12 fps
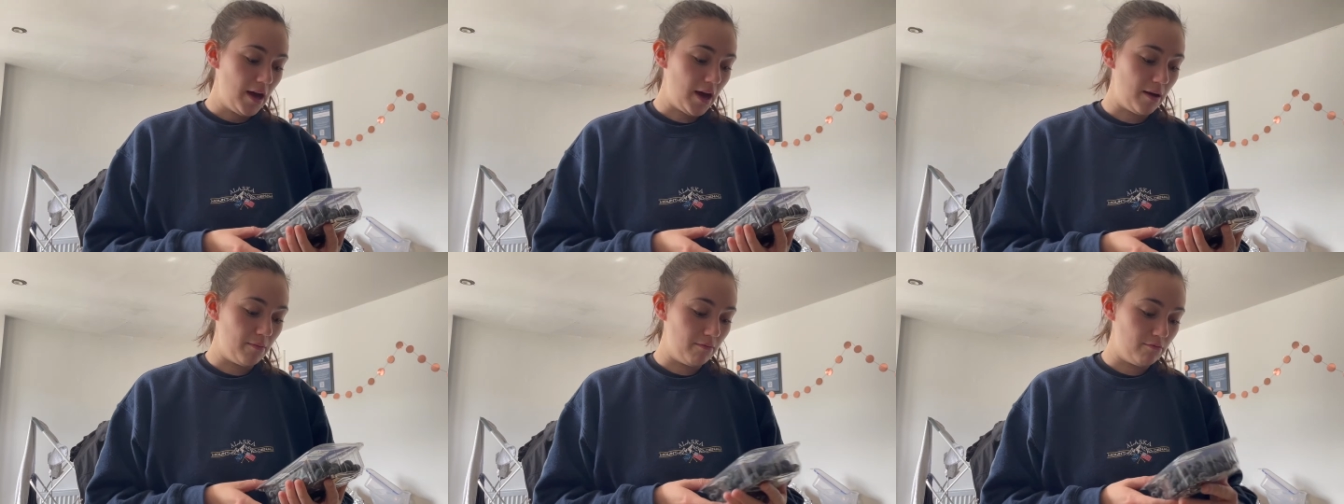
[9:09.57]

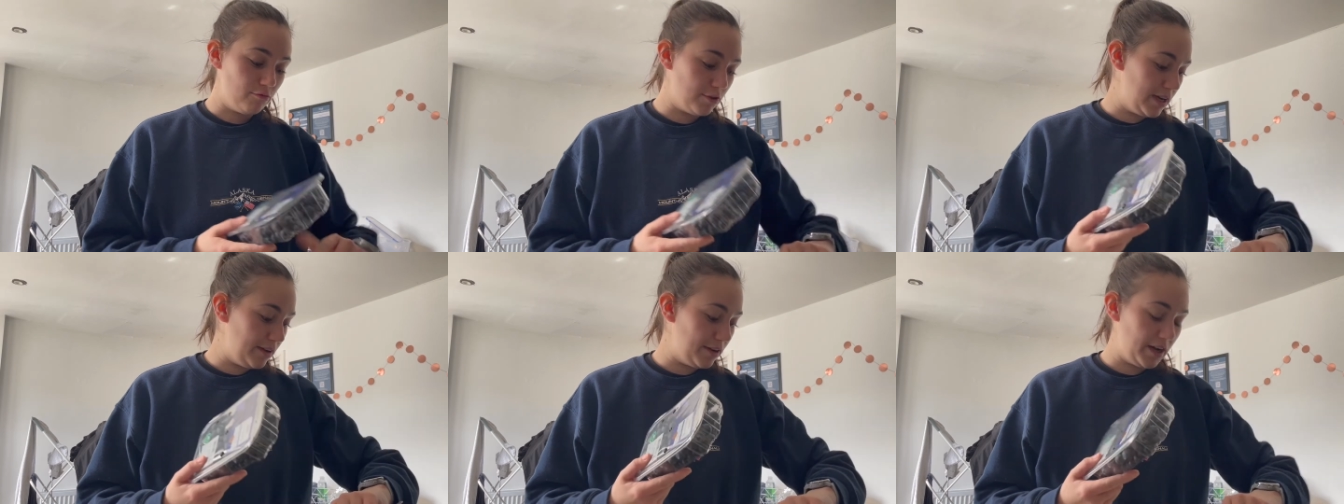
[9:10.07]
Um,
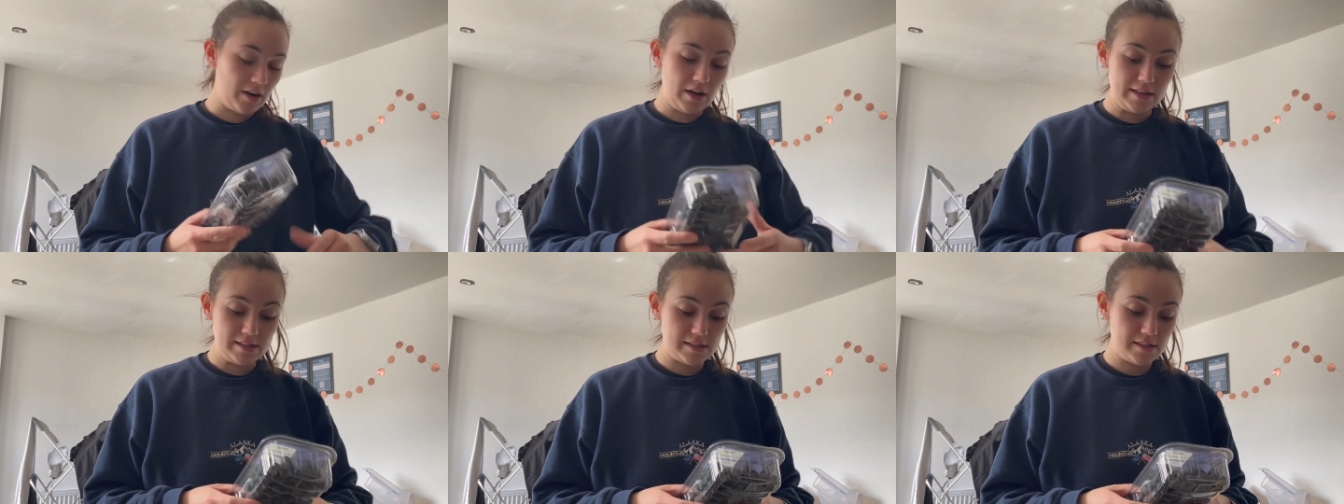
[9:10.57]
really, really
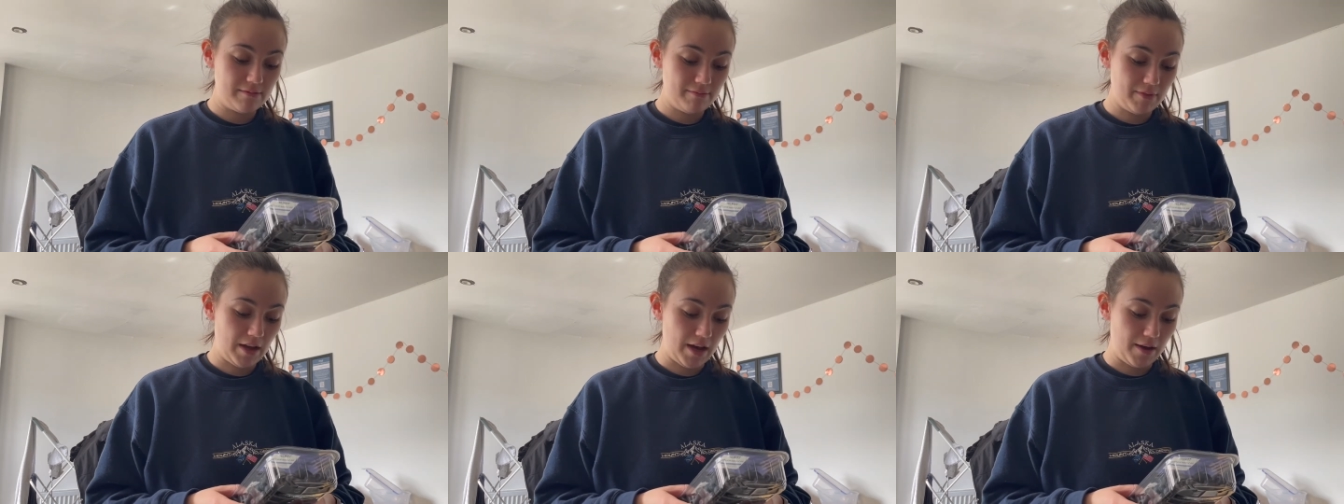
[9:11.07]
nice.
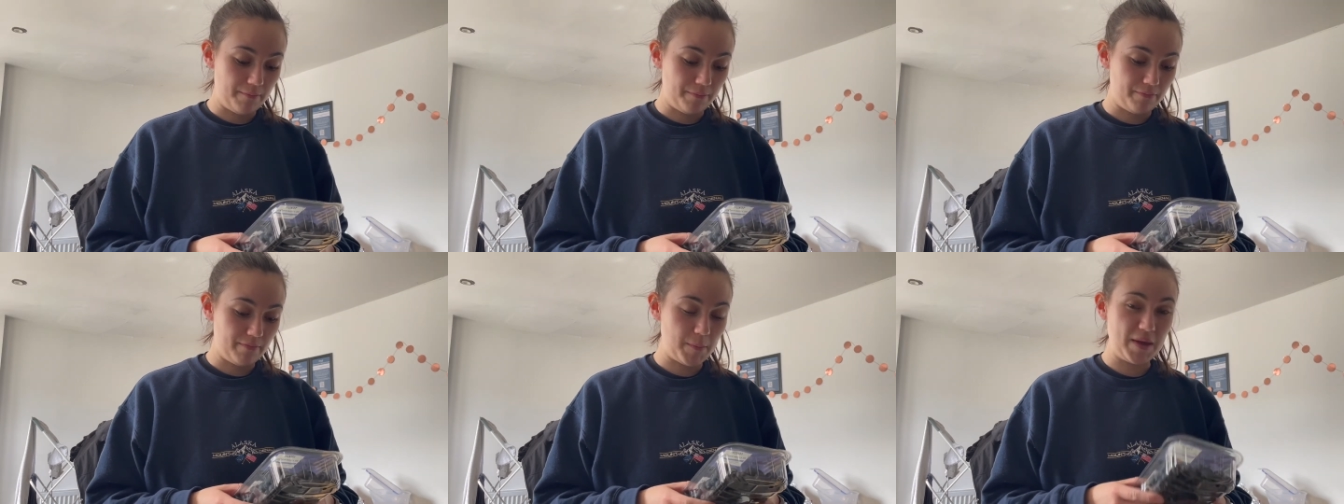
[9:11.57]

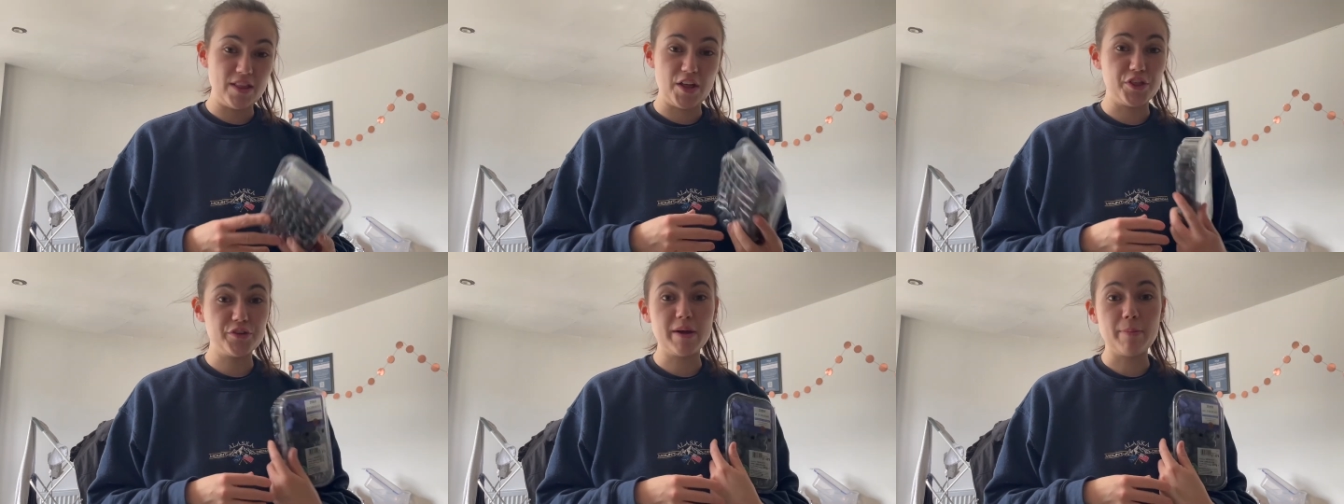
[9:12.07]
Um, I mean, they're
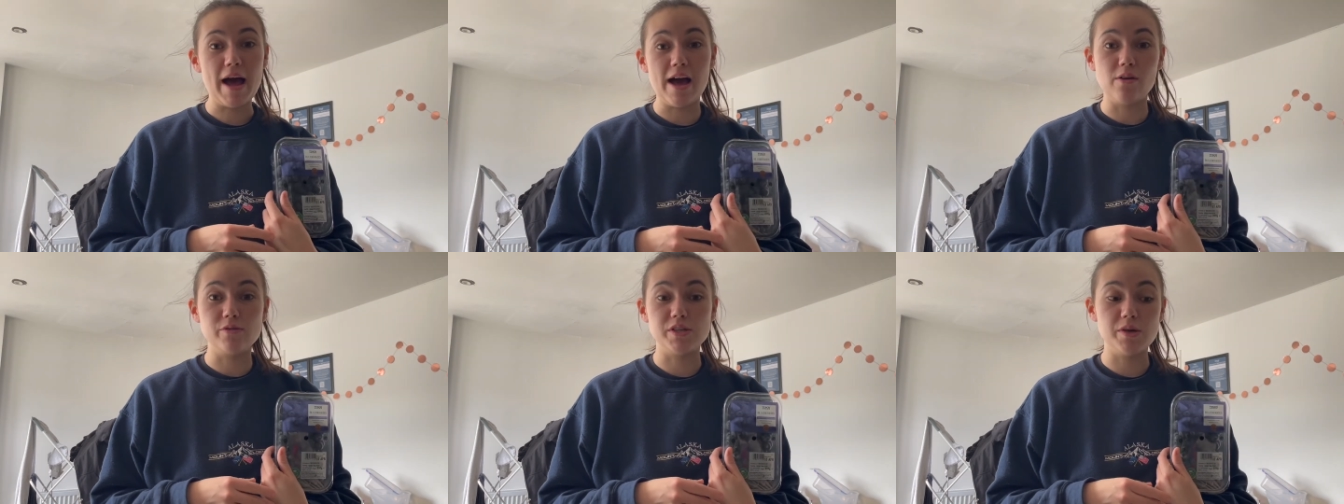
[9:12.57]
three
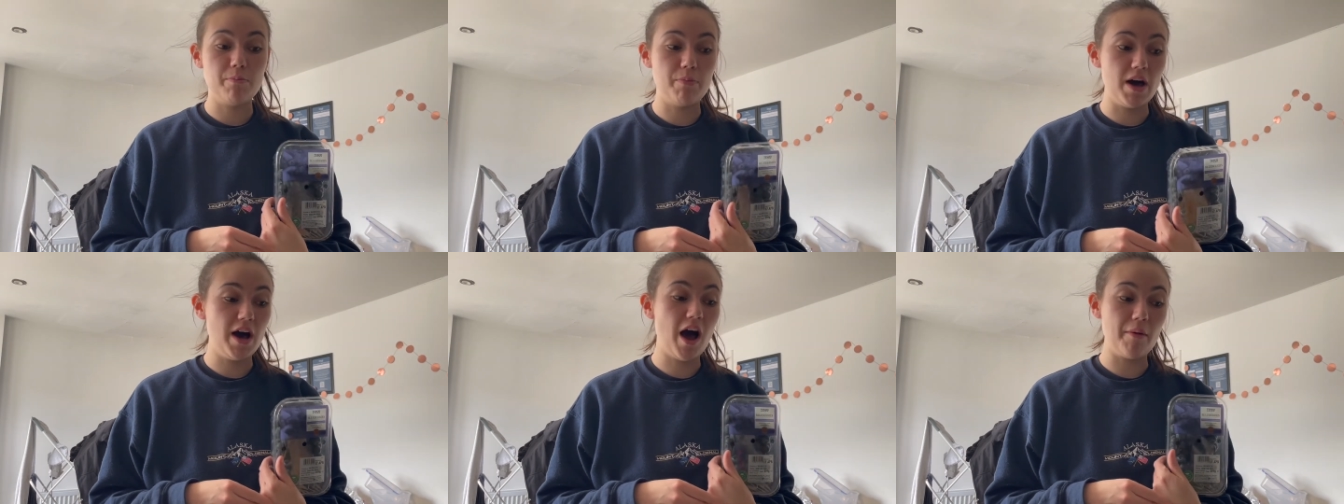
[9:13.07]
pound,
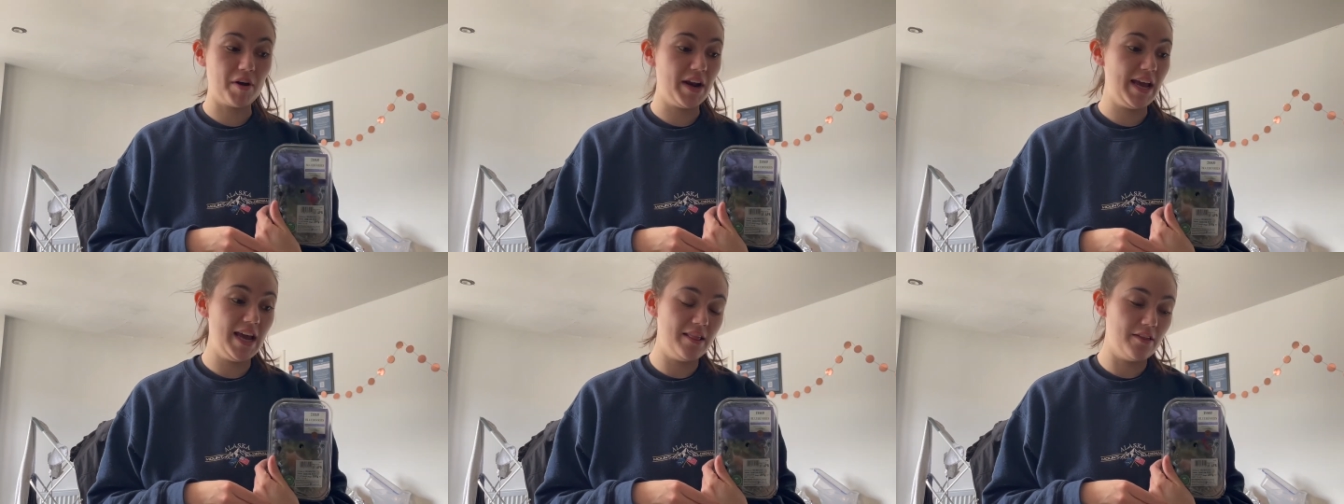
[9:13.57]
but I'm
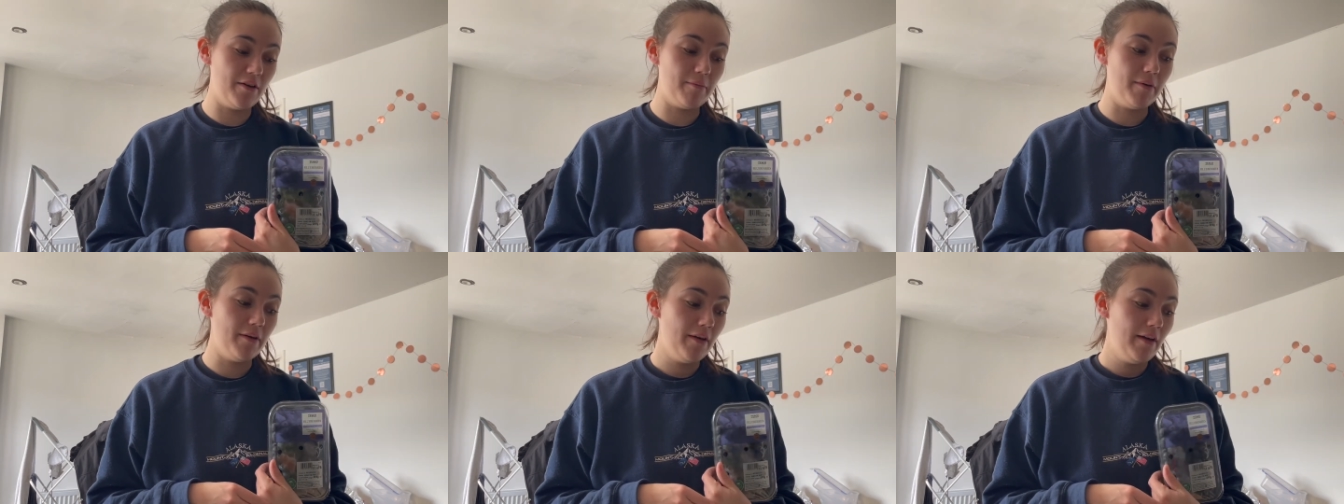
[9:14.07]
gonna eat
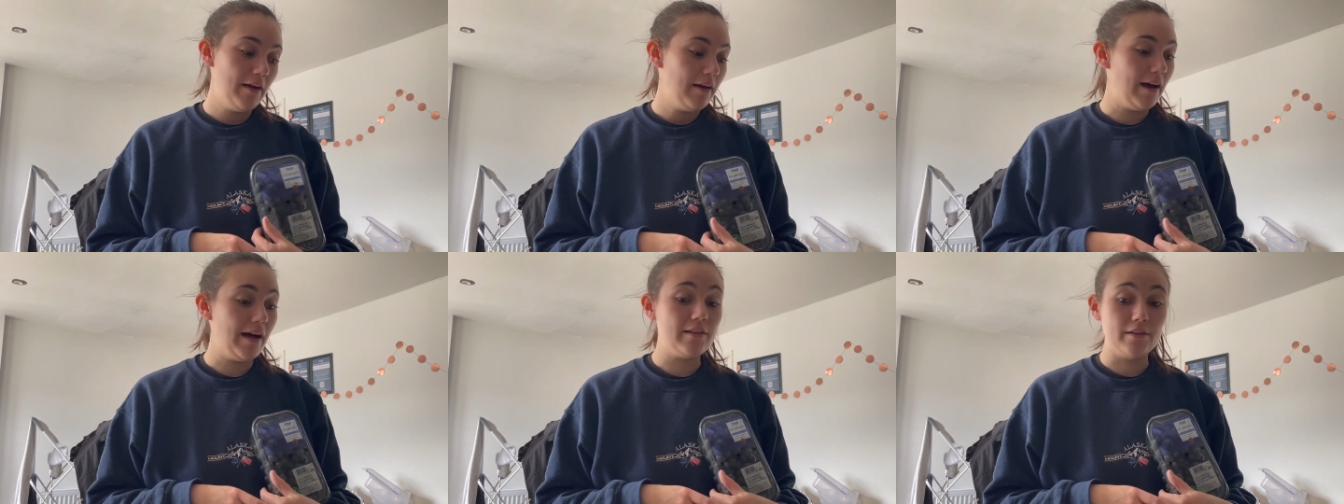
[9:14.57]
them
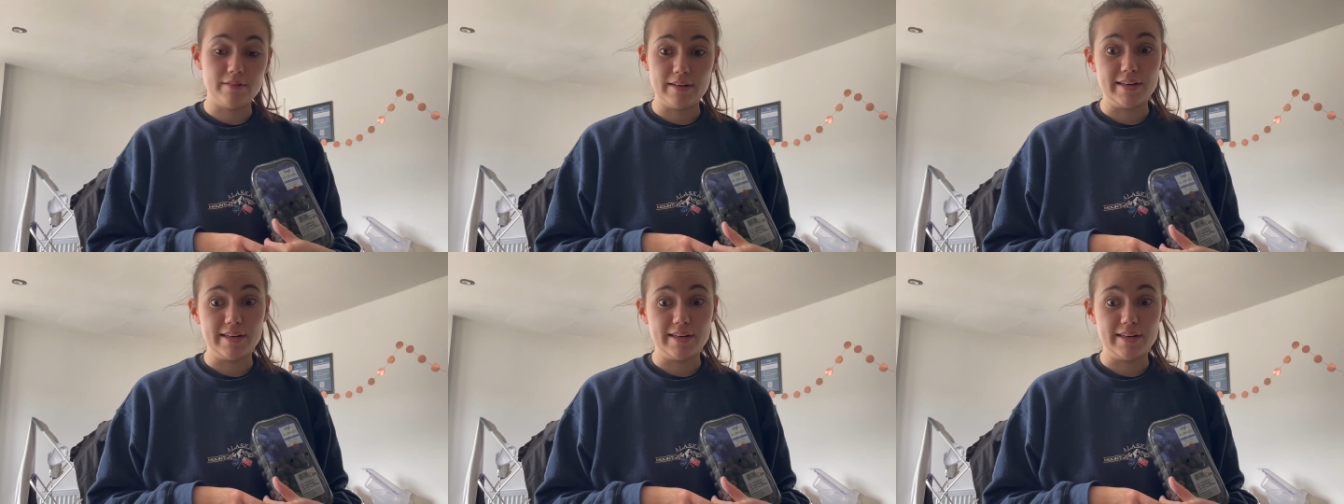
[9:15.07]
and they're really